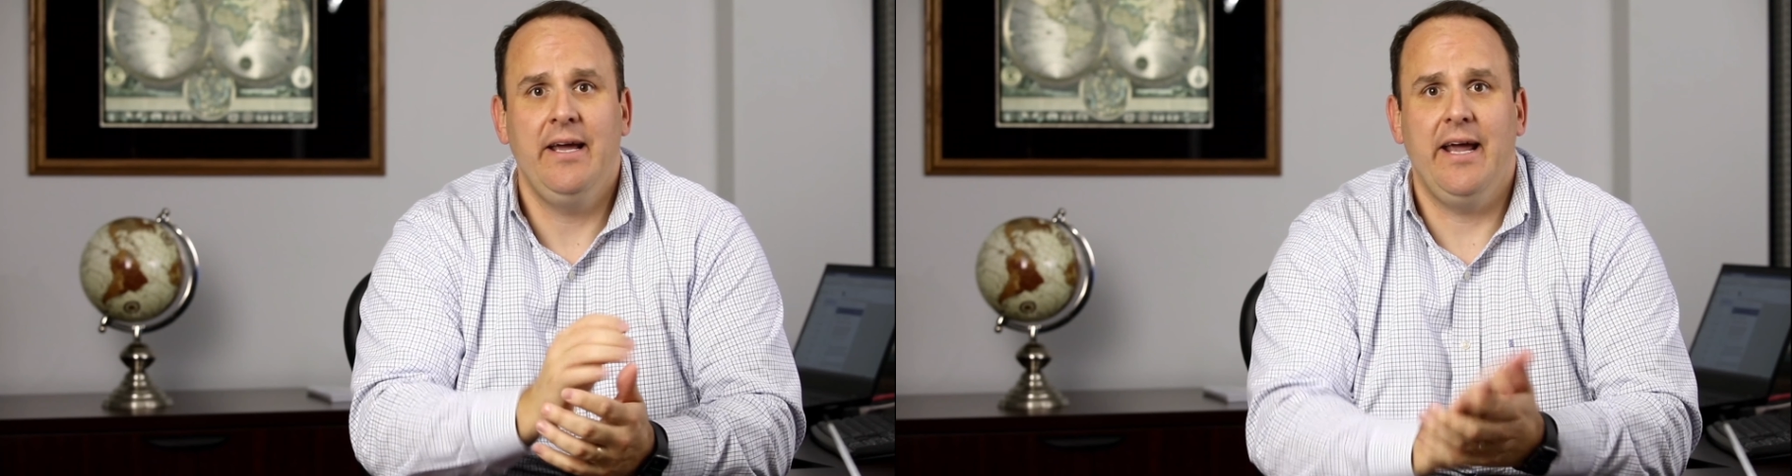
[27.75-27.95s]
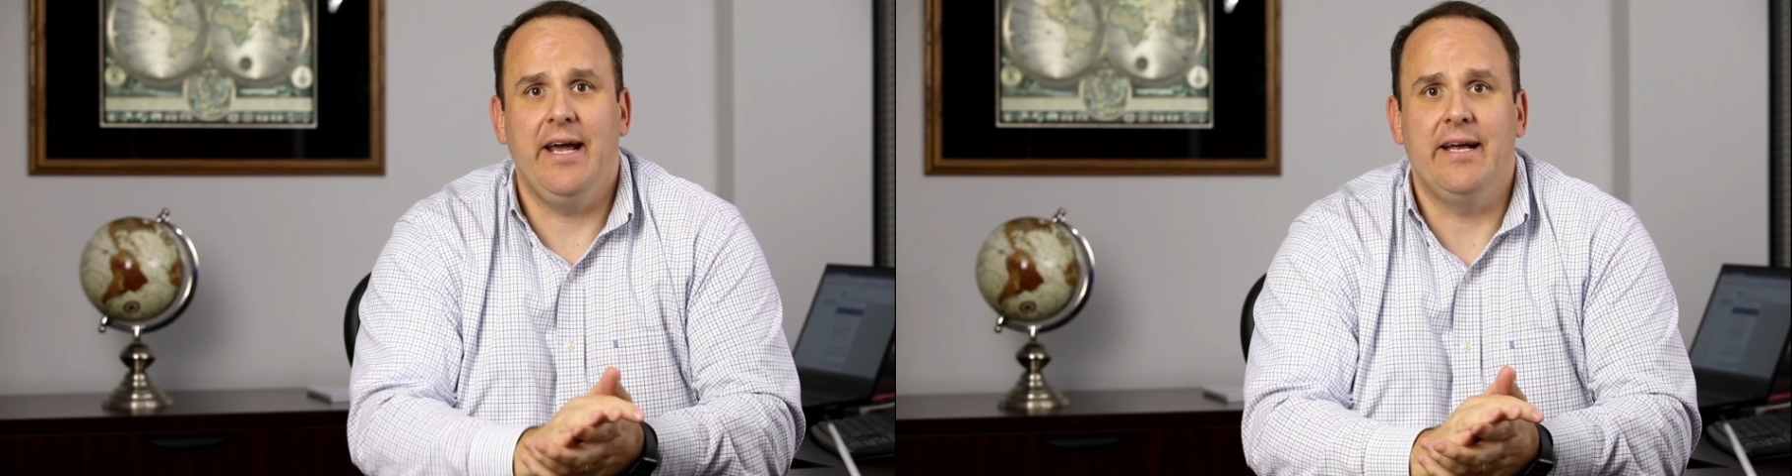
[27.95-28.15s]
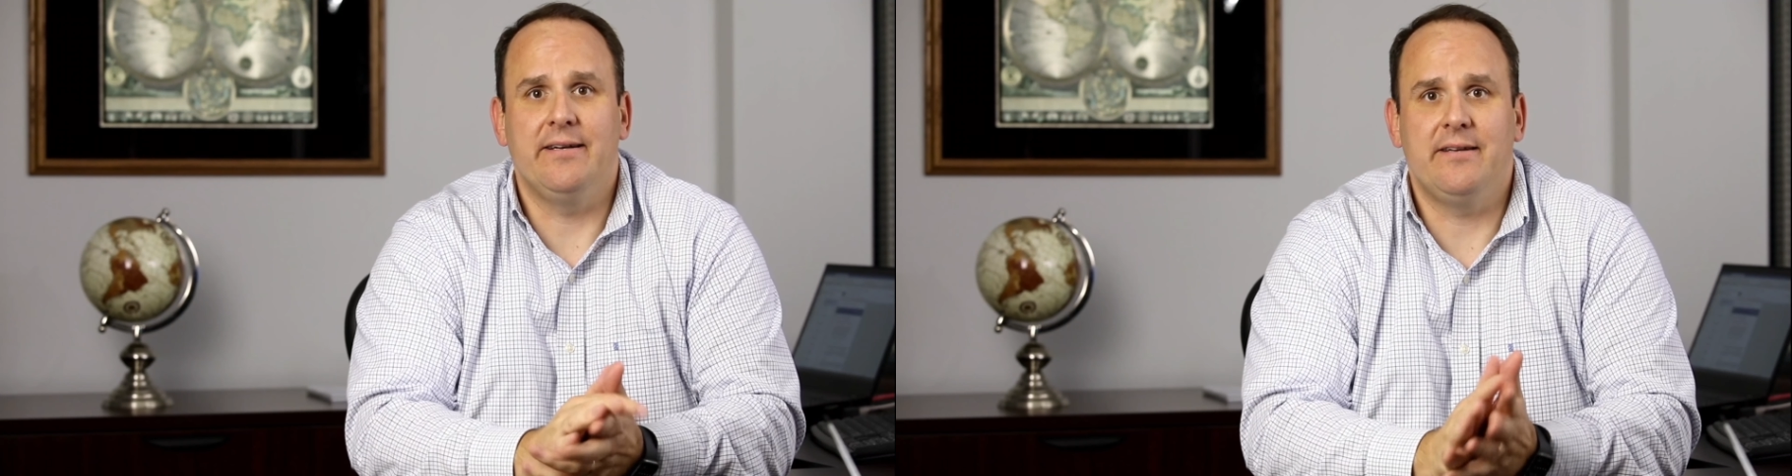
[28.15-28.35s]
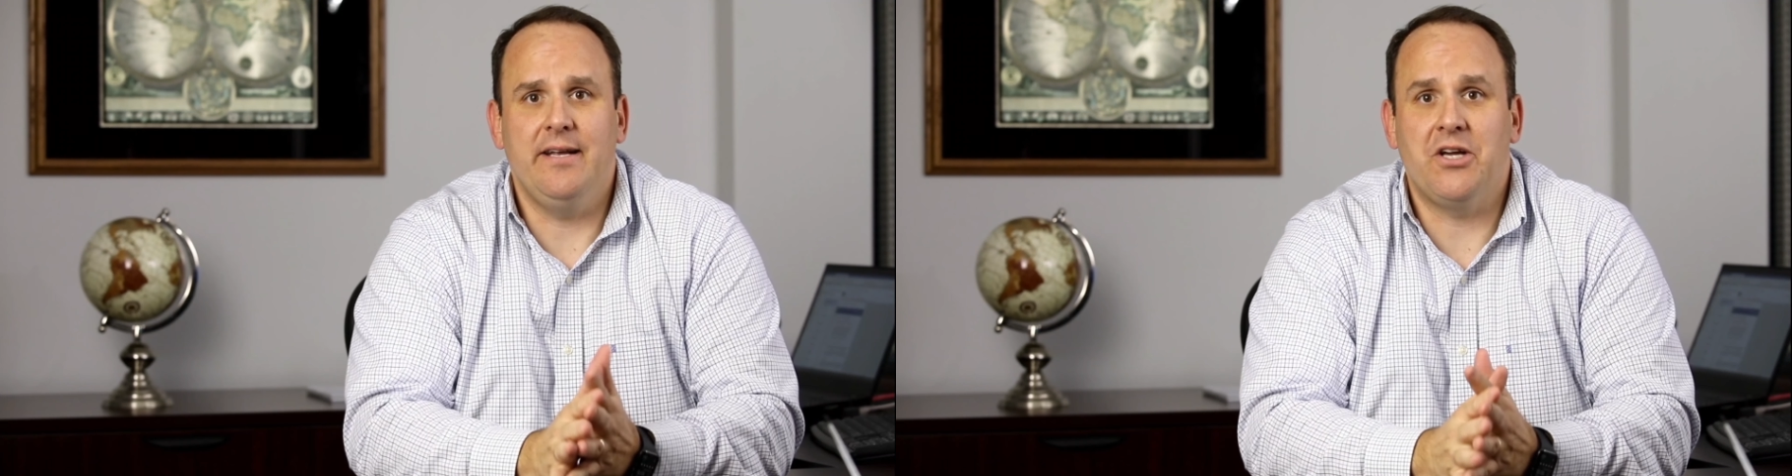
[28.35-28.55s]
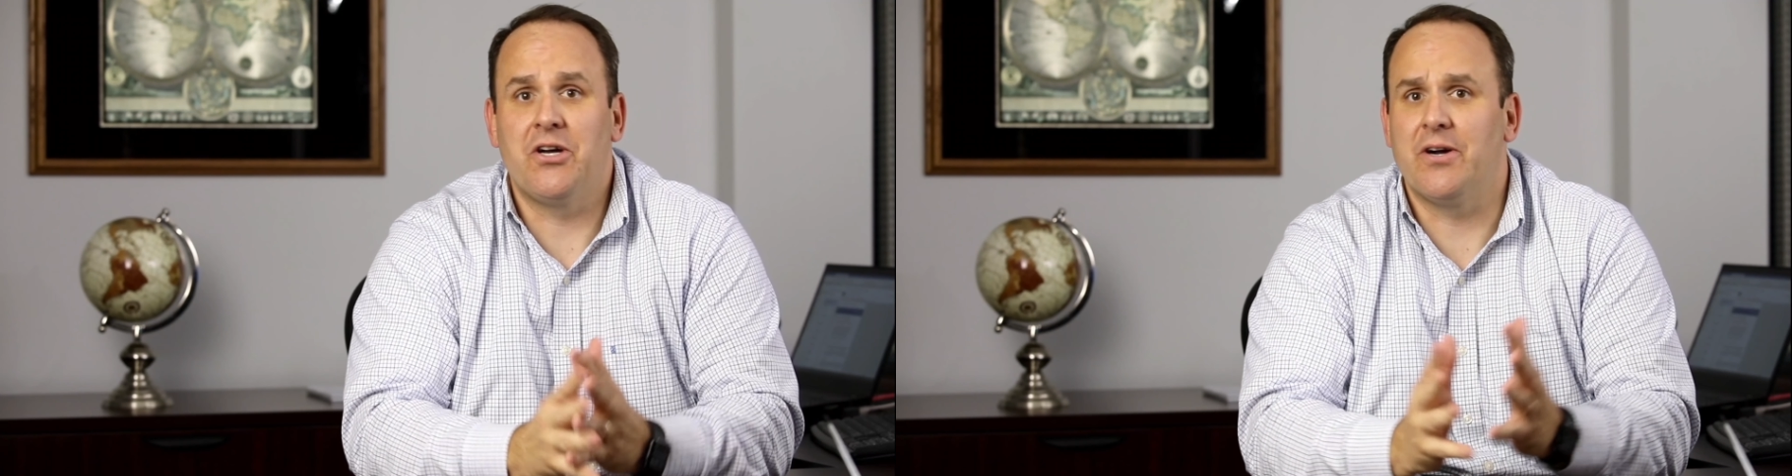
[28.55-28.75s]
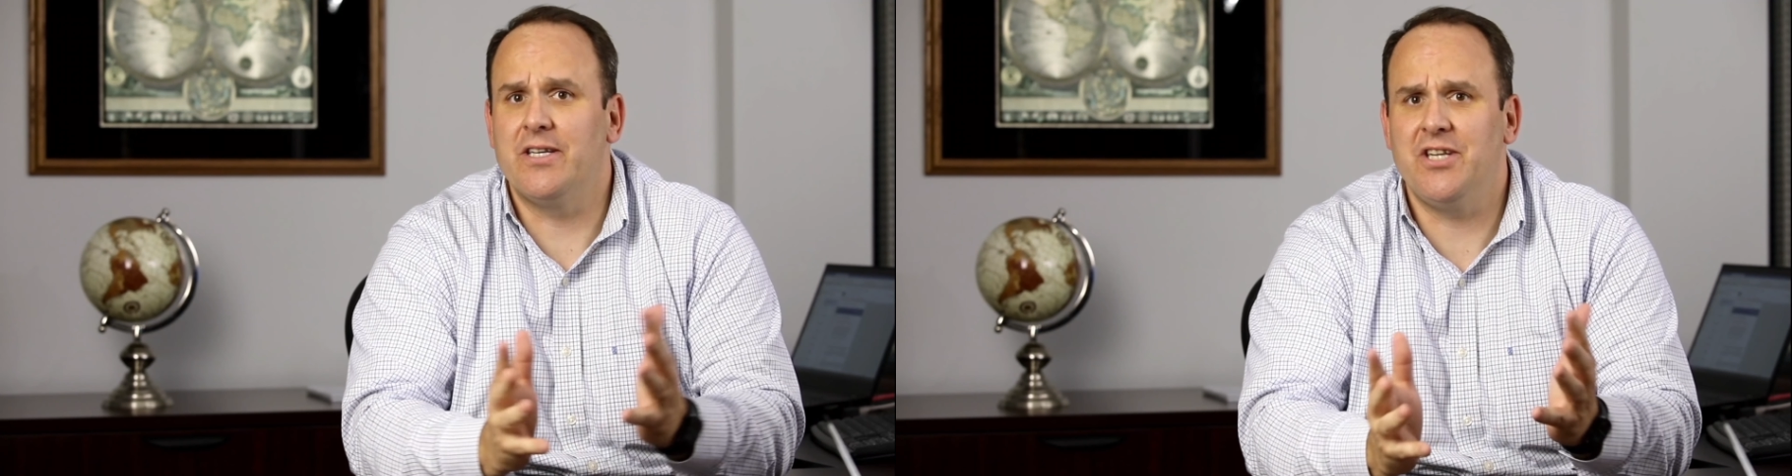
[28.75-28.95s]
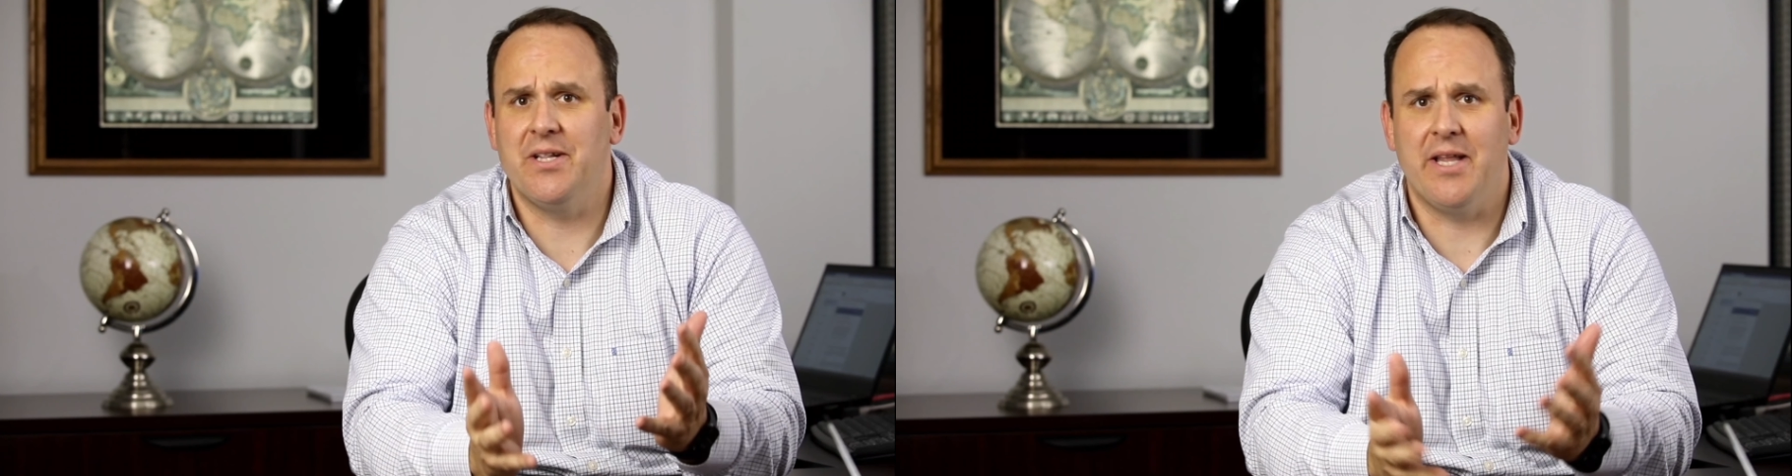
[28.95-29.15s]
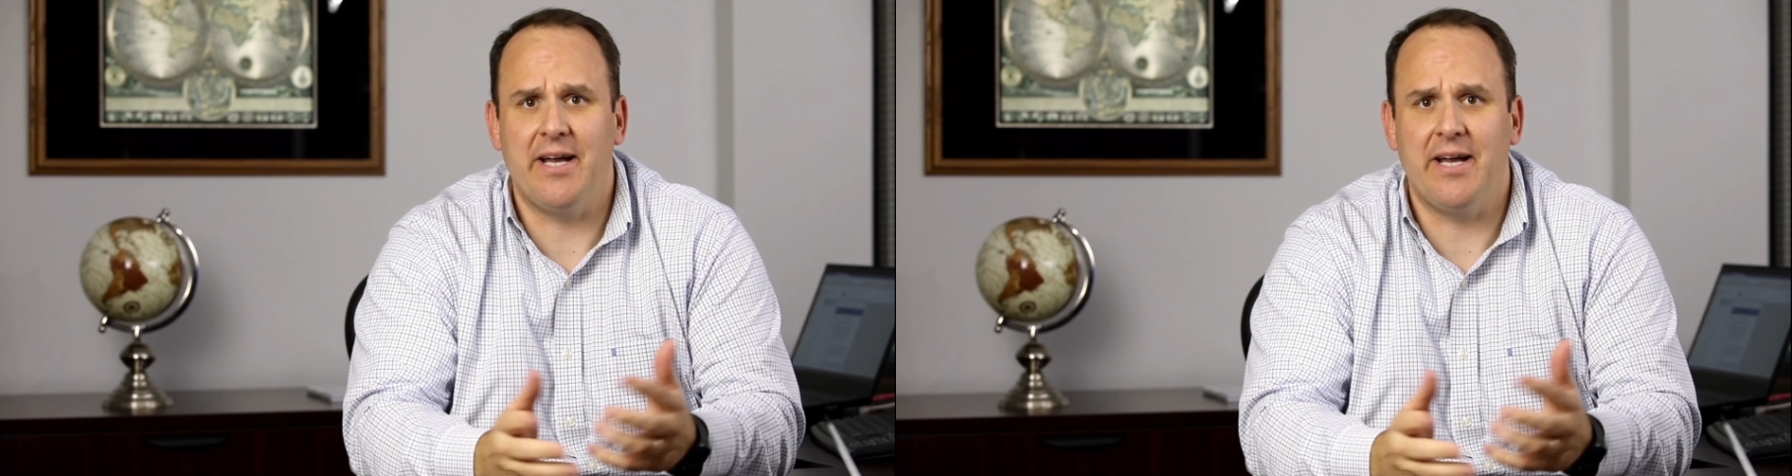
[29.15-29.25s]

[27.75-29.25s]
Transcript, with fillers: and encouraging